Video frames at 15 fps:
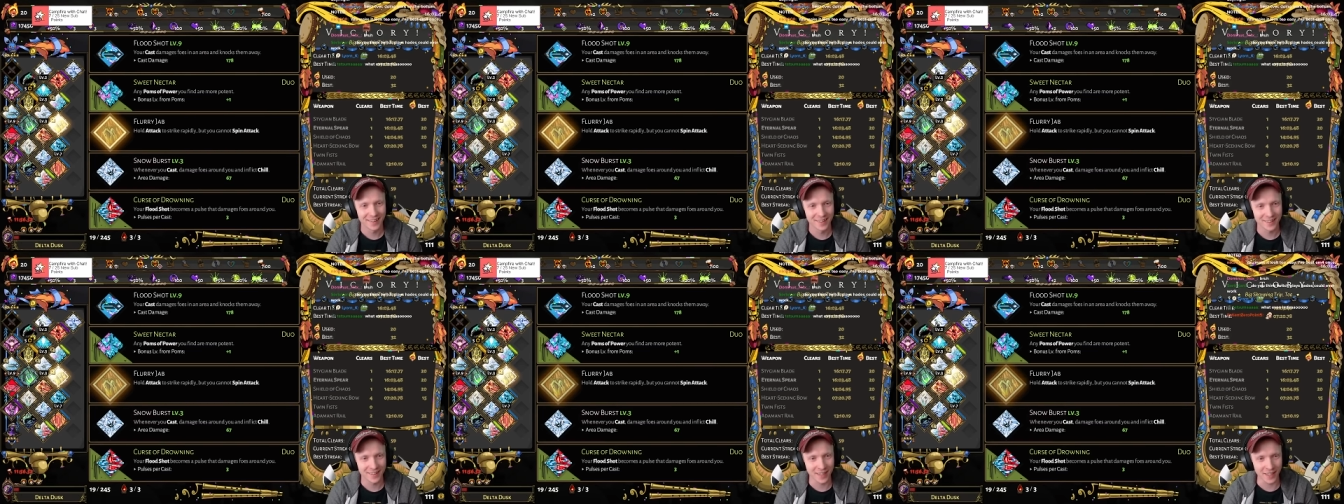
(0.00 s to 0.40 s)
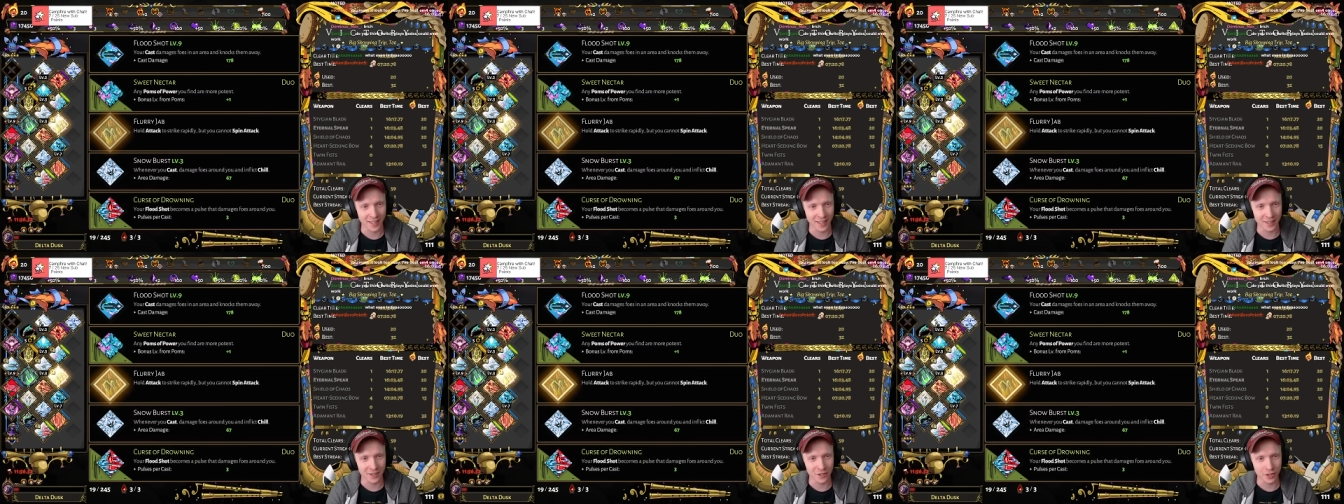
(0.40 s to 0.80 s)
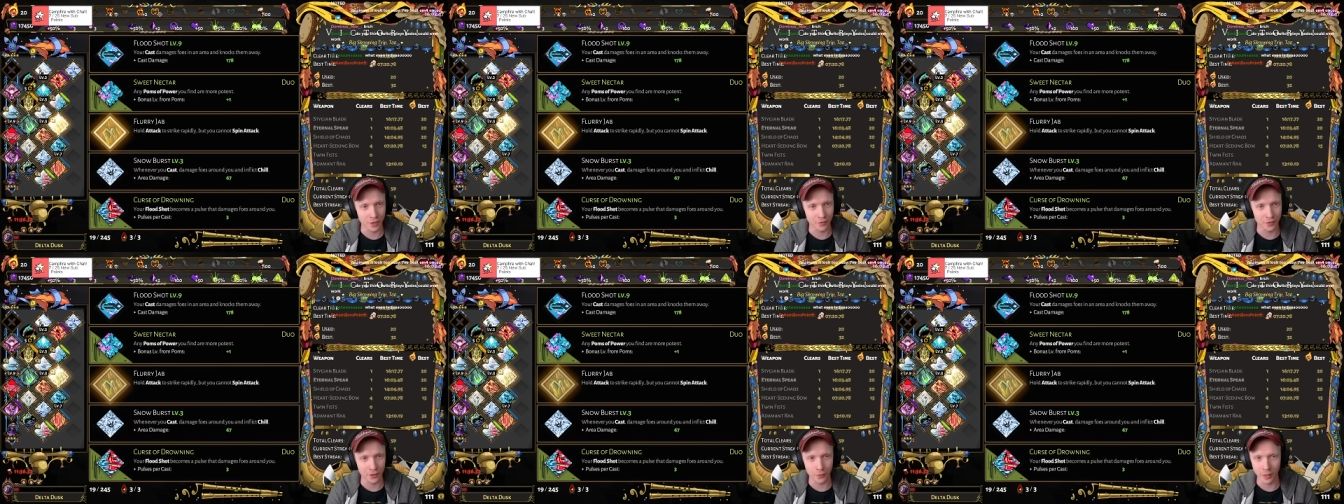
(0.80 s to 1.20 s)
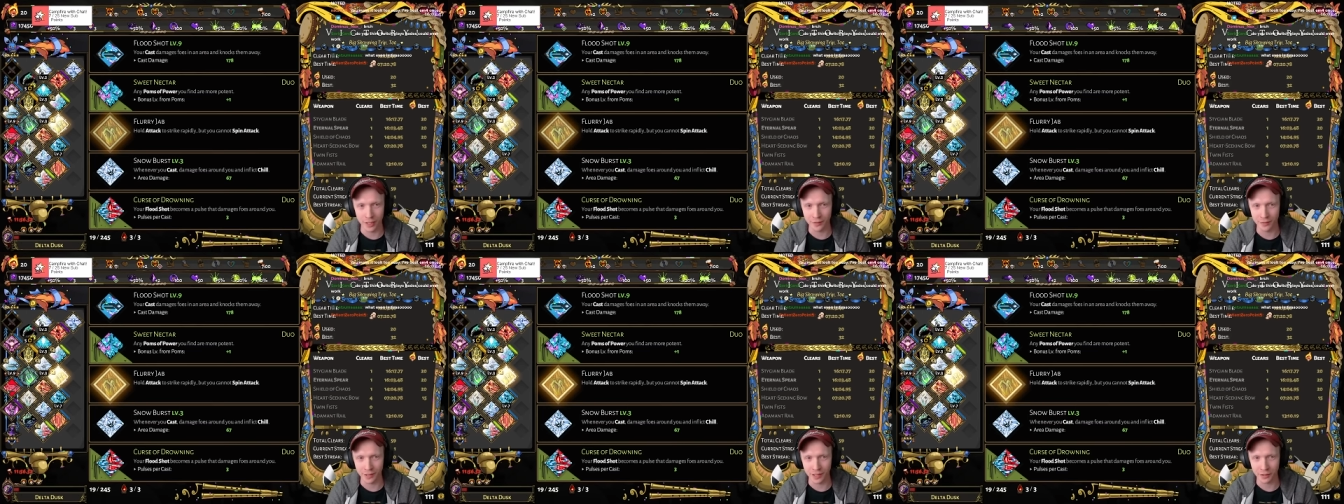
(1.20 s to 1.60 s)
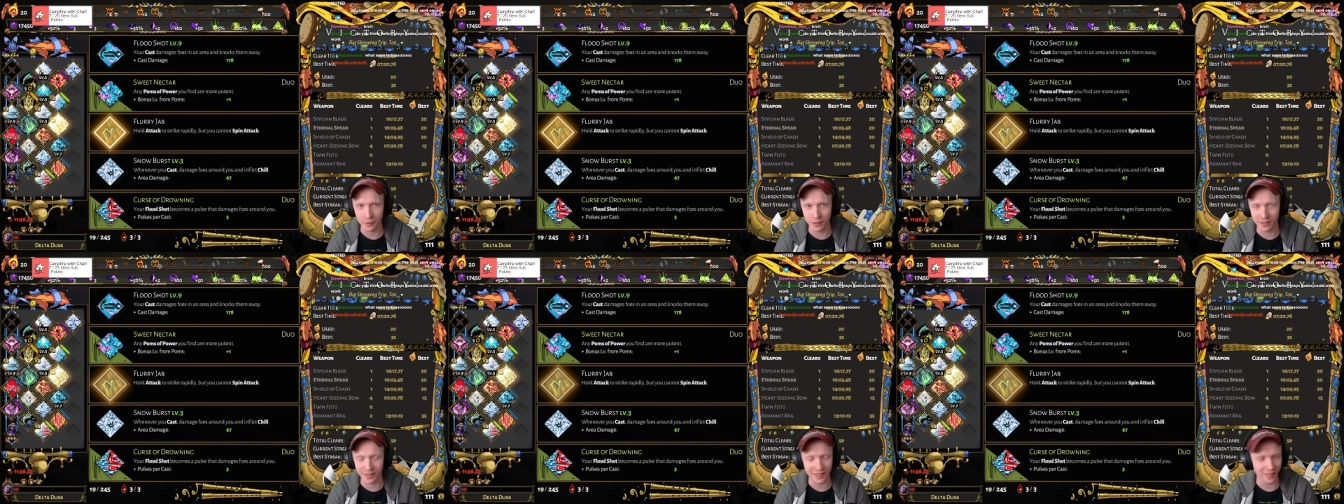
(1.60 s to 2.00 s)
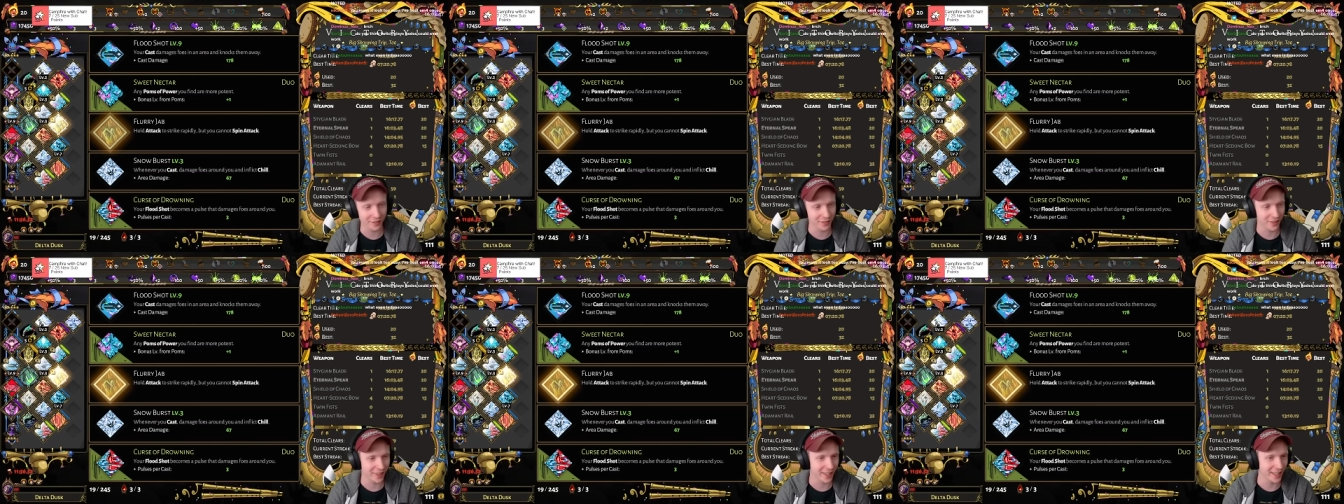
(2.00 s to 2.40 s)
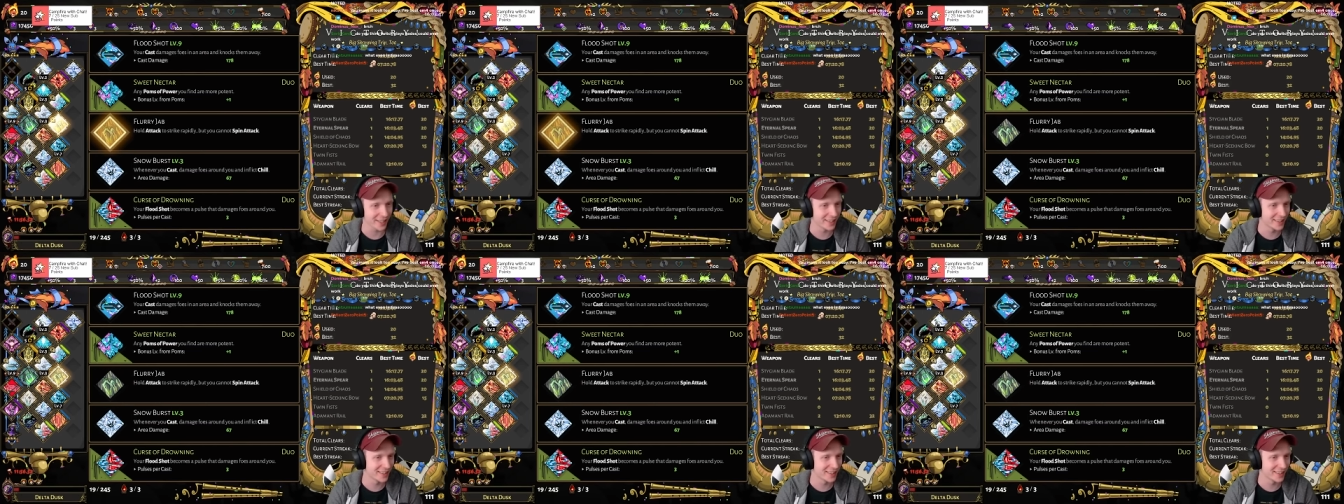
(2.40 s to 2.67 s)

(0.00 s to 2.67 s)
They kind of shuffled away very quickly after that.